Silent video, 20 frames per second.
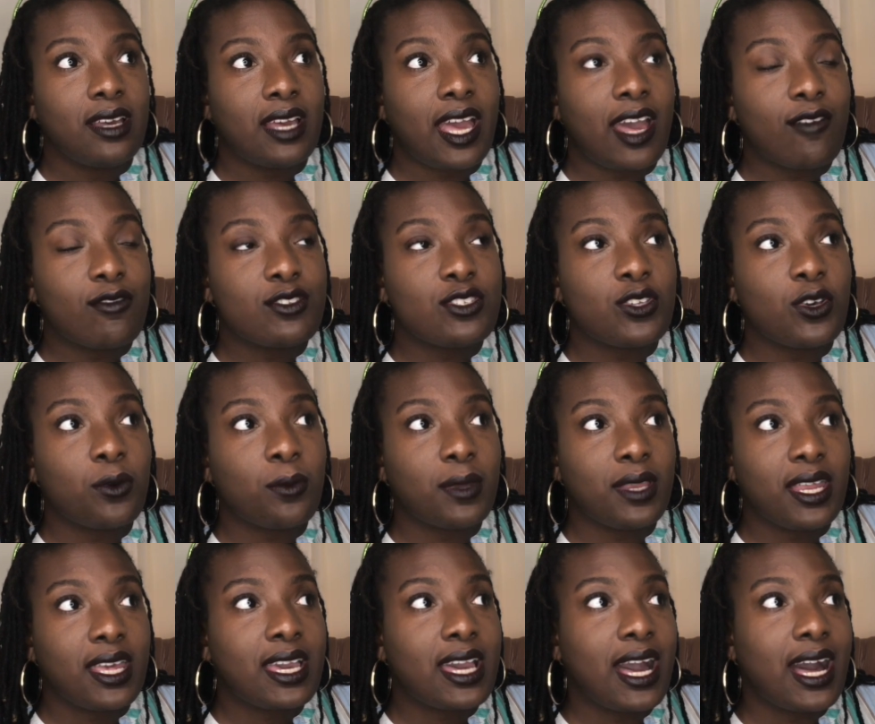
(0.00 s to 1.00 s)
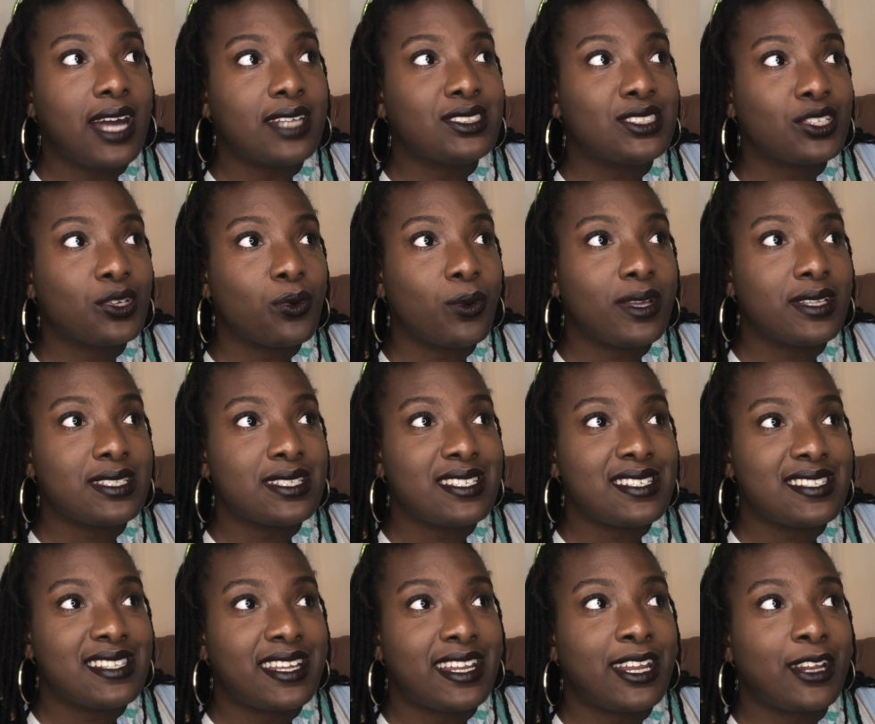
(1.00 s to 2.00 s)
have so many
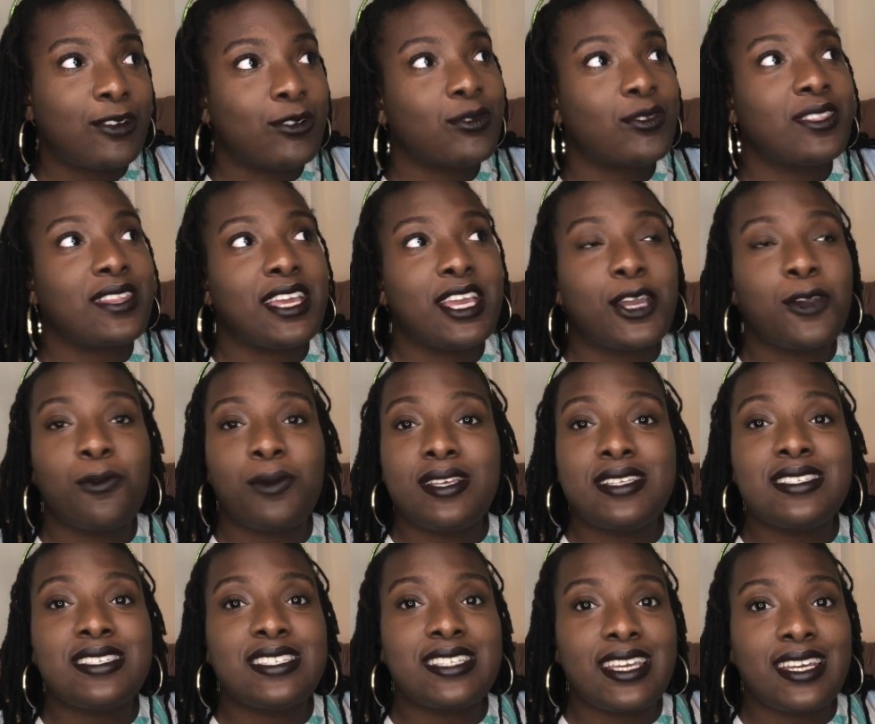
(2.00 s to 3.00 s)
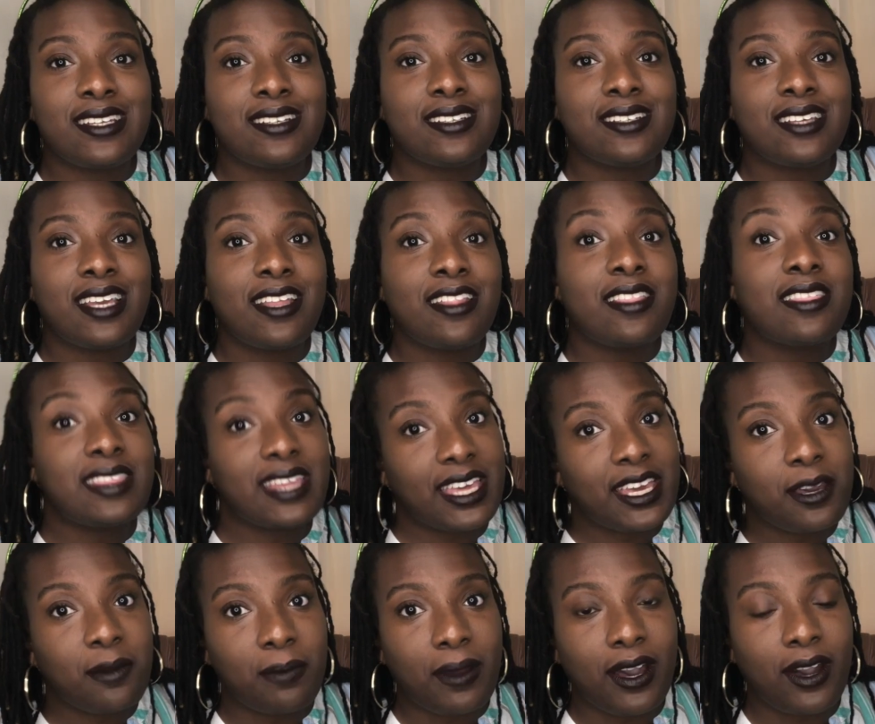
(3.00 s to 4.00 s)
consequences that I don't think we sit and
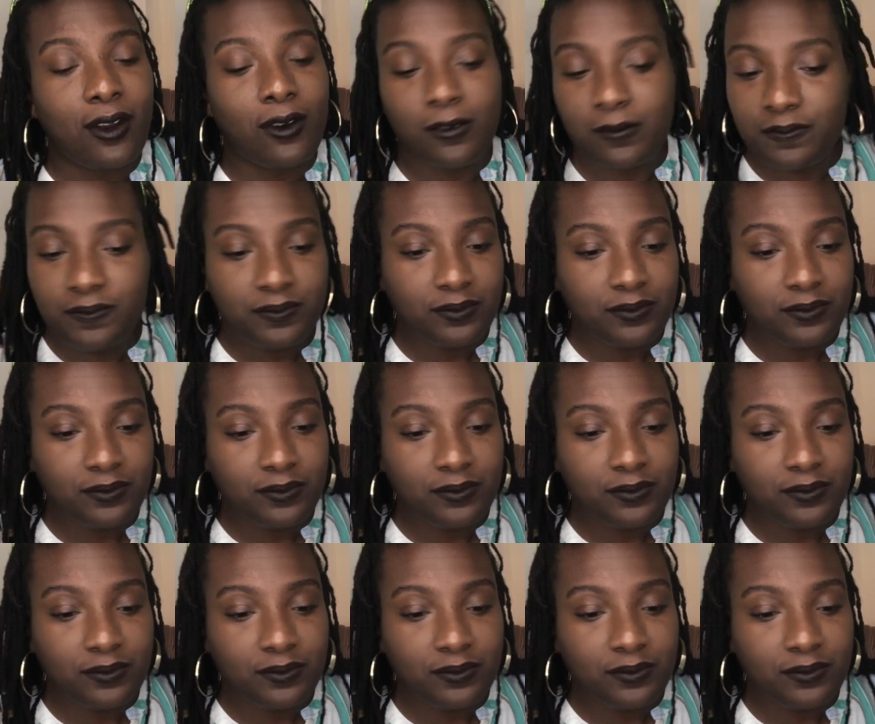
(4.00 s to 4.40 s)
think about.